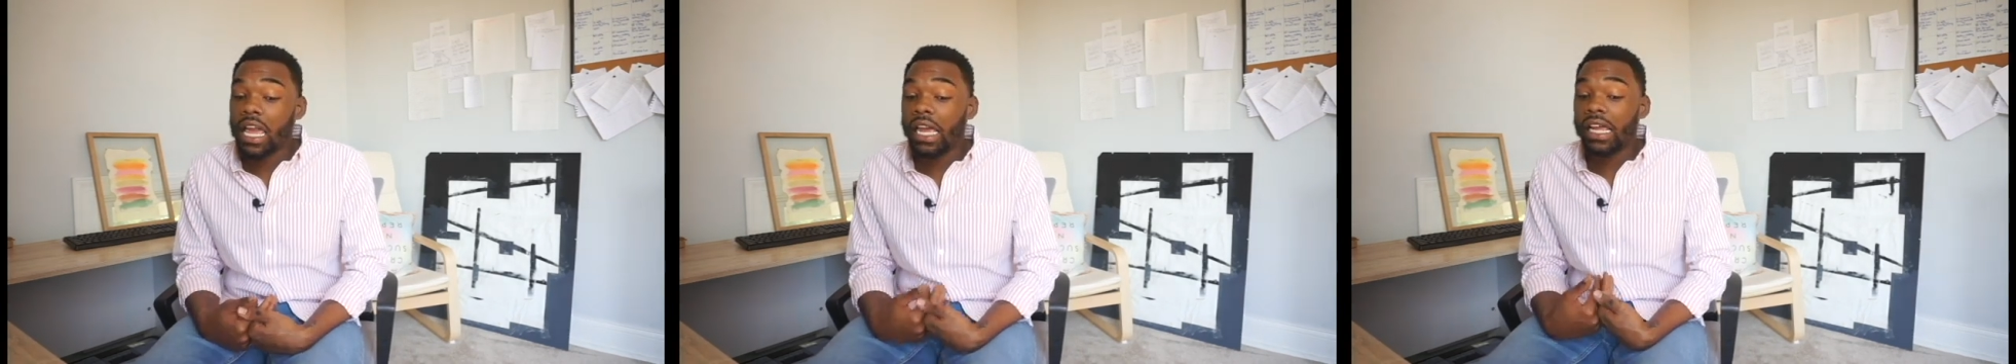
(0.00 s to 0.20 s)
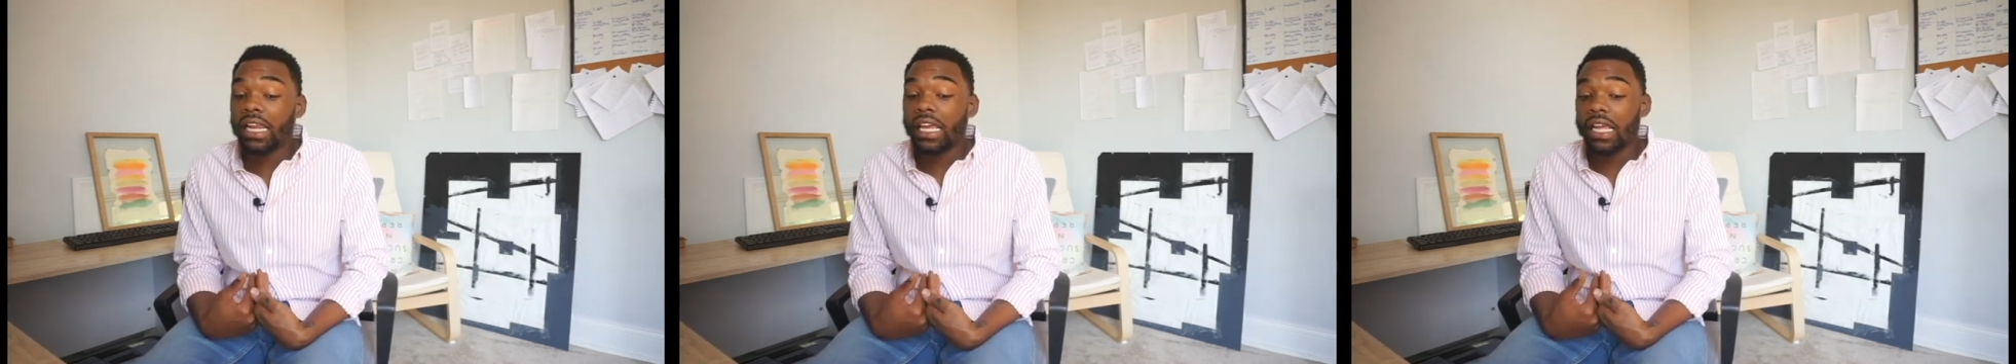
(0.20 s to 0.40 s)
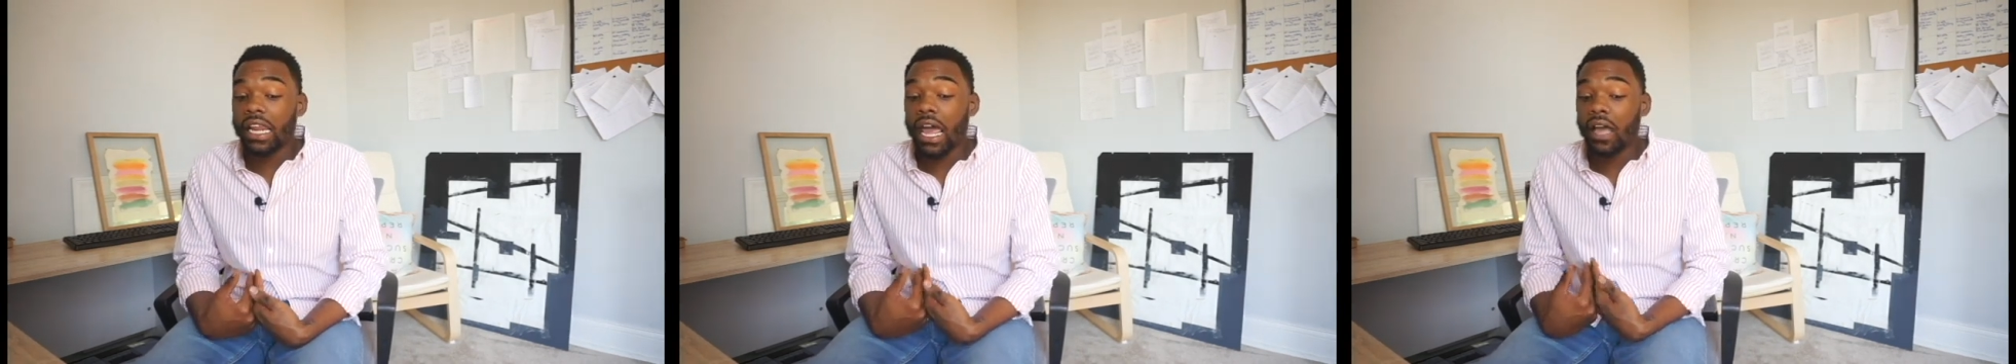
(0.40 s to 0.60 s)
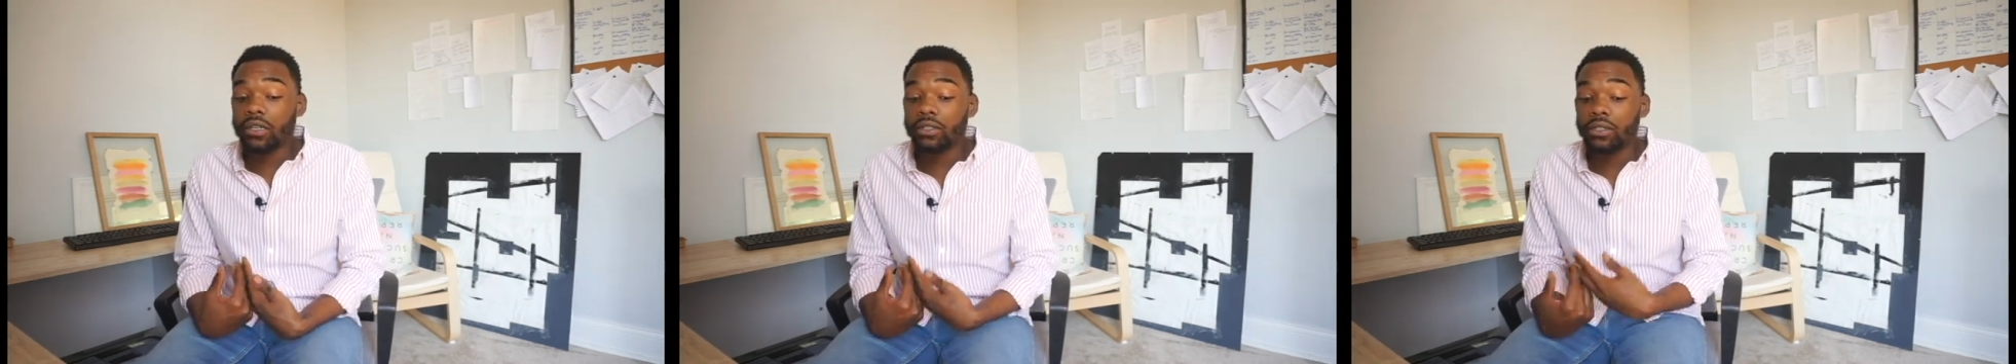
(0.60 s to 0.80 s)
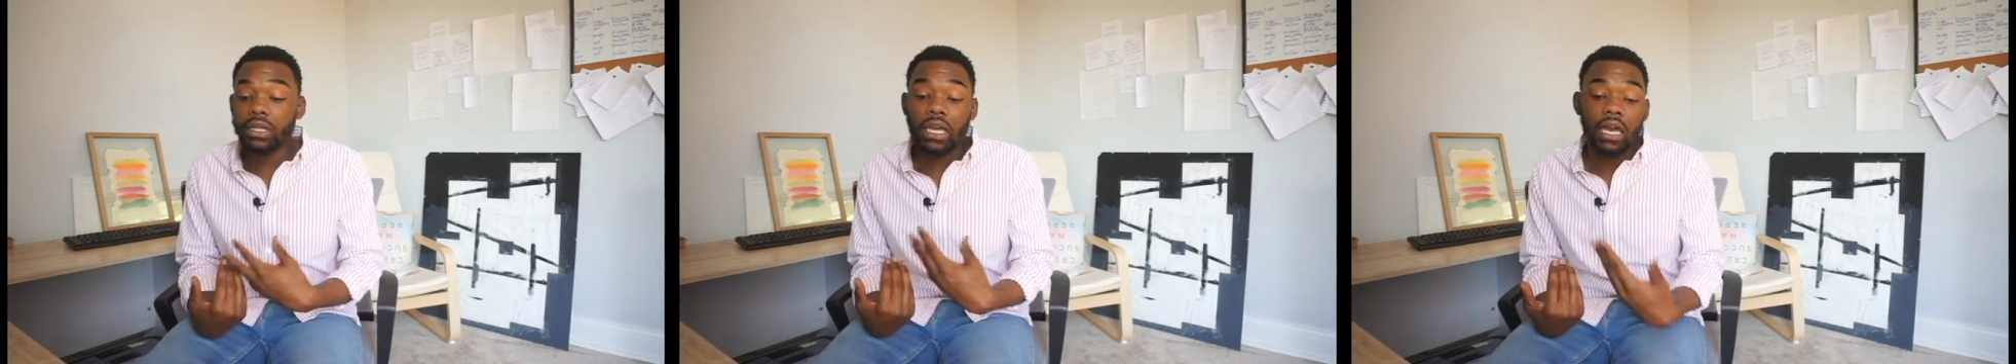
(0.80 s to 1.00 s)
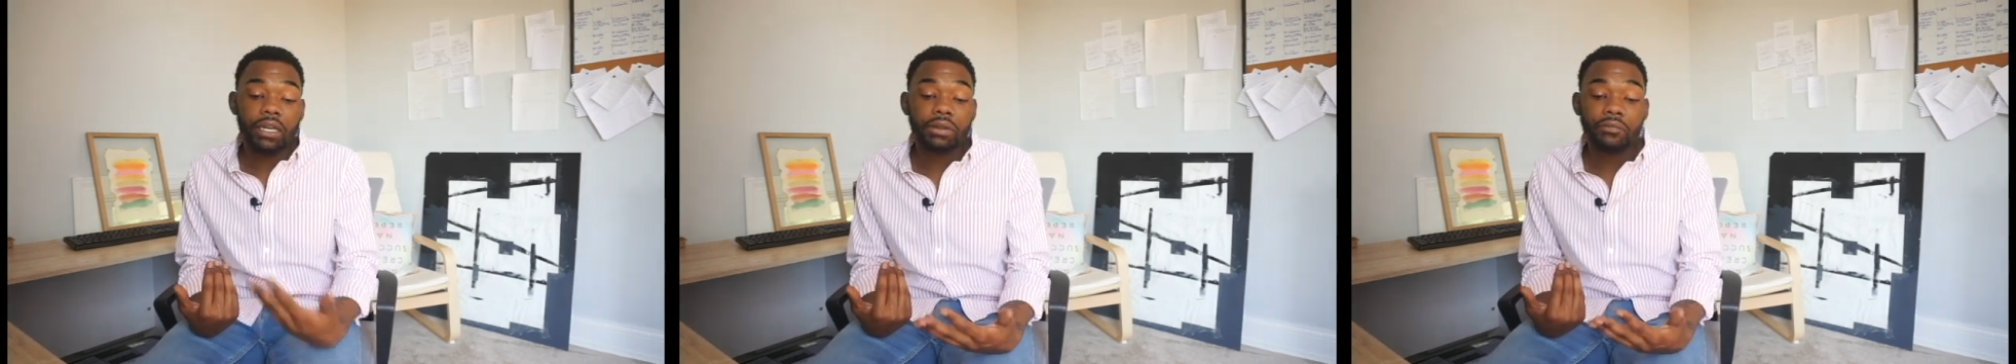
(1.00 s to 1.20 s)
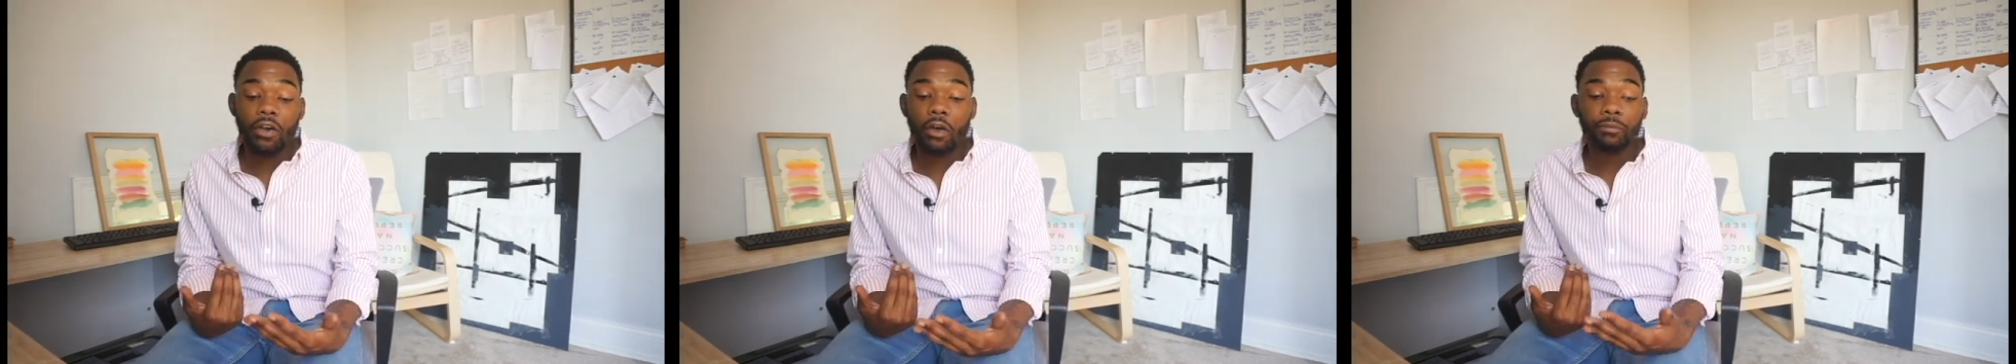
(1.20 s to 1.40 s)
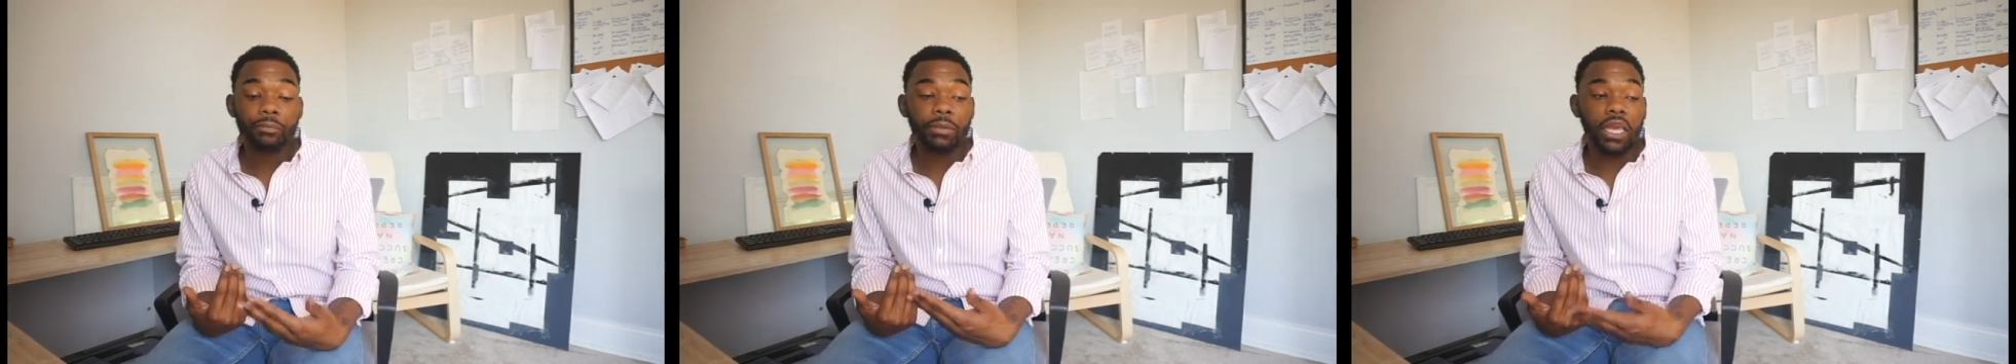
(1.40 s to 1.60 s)
And it actually kind of
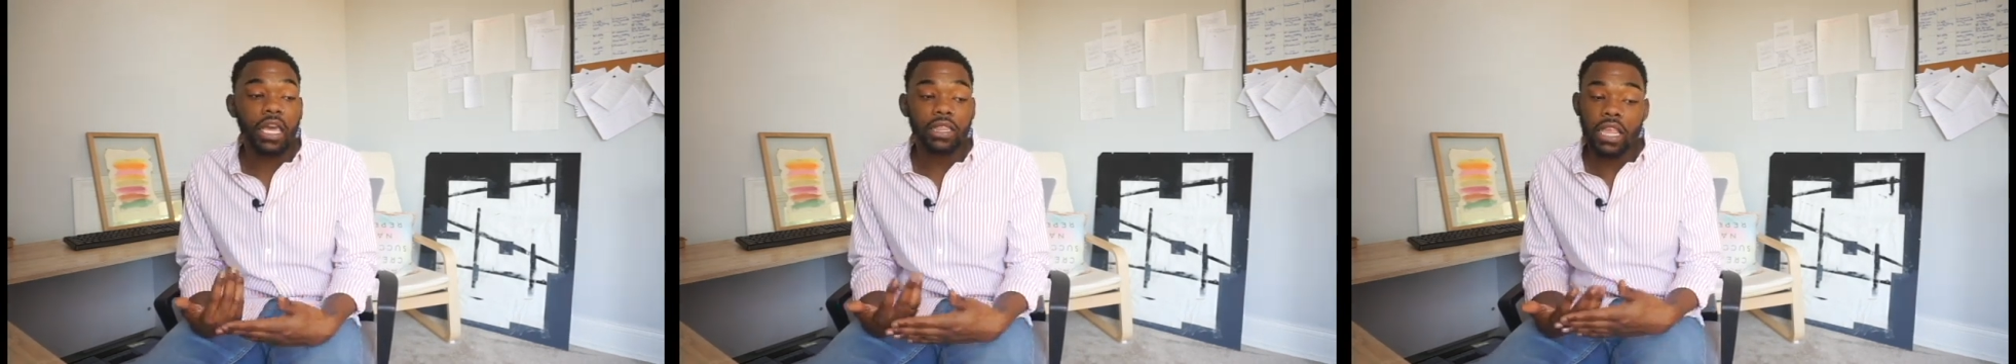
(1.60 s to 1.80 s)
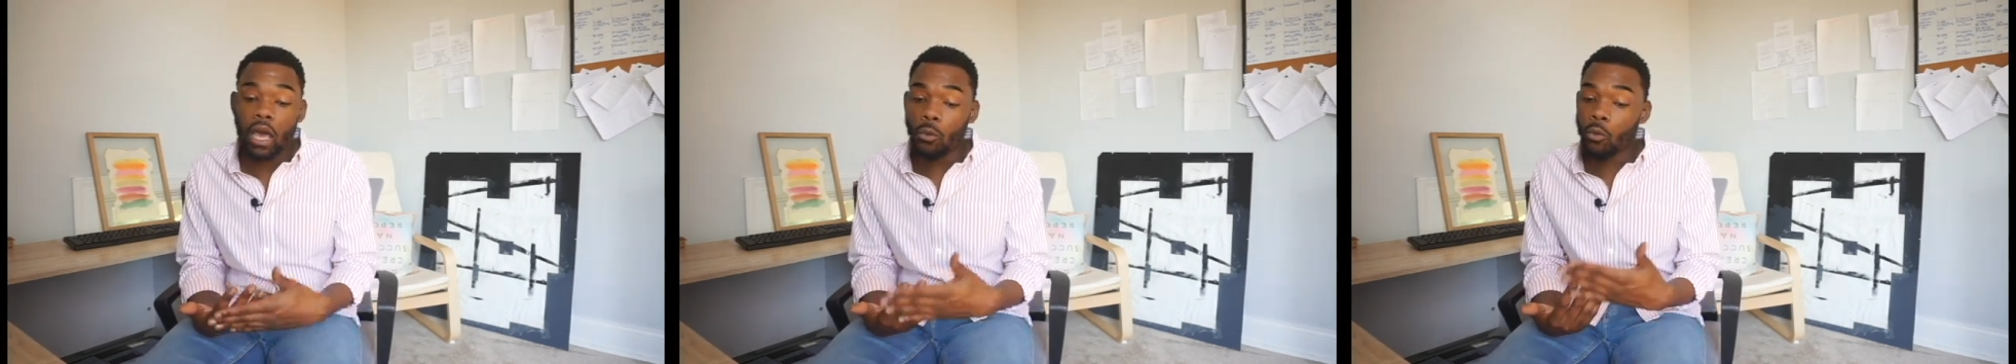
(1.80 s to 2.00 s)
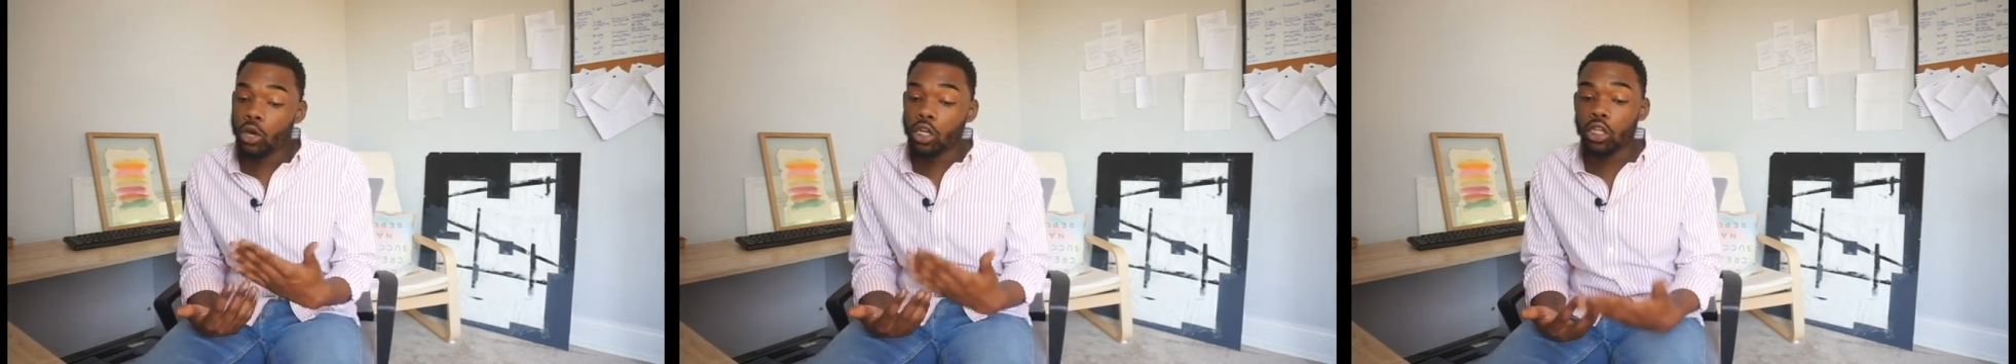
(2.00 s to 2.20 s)
helped me that one